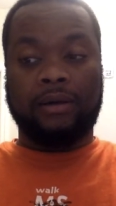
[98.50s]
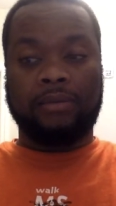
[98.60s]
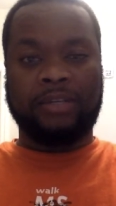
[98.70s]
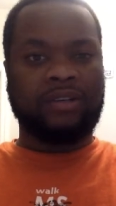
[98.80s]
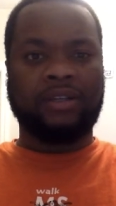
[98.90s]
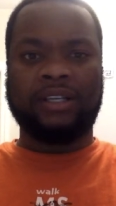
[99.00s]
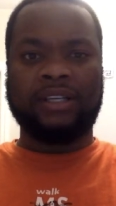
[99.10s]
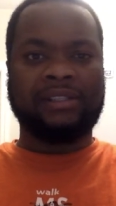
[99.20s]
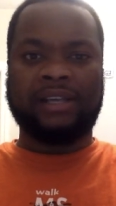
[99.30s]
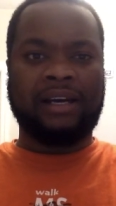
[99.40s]
But on the
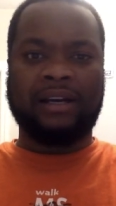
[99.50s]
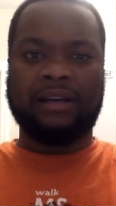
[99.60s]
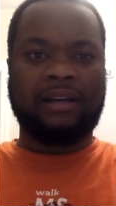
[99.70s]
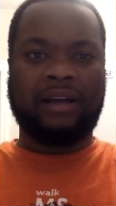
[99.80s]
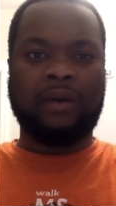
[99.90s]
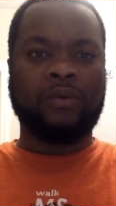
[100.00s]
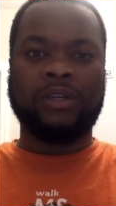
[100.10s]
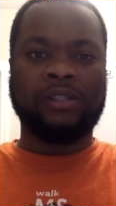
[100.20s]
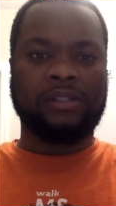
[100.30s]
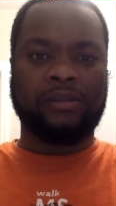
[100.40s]
inside, I
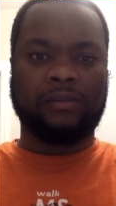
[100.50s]
wasn't.